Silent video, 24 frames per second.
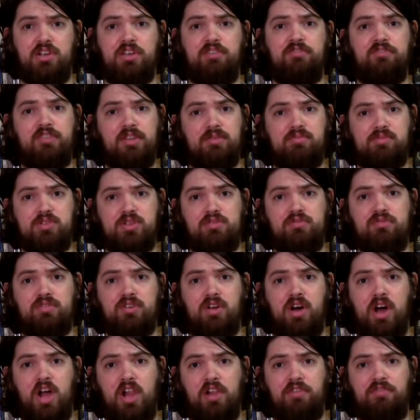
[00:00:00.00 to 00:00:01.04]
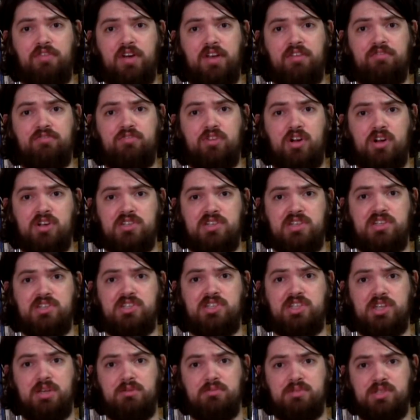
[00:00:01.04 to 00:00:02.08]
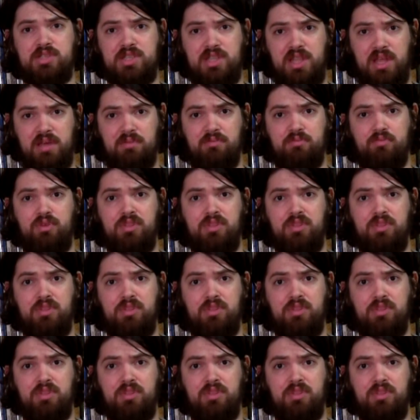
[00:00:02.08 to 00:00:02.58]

he flips over all 5 cards and sums them,